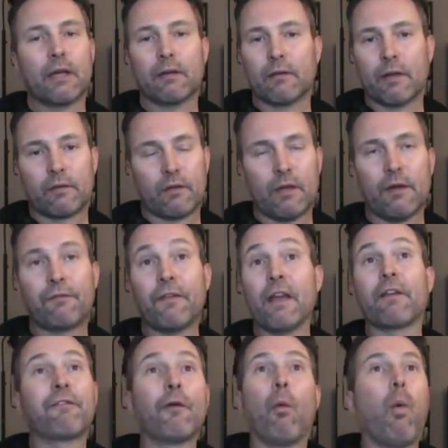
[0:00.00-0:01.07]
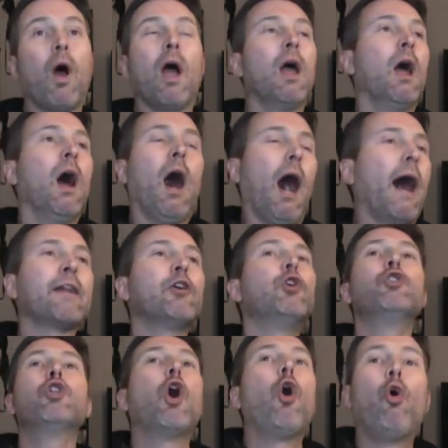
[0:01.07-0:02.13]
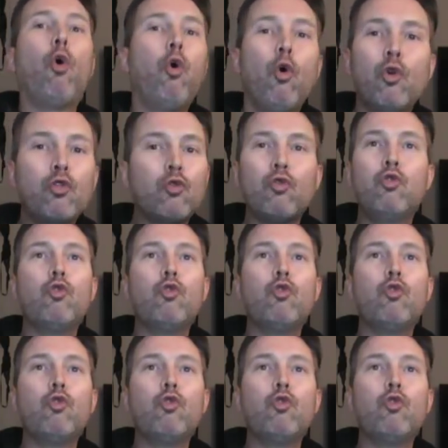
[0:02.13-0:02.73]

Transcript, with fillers: It, it, if if it was, I don't know who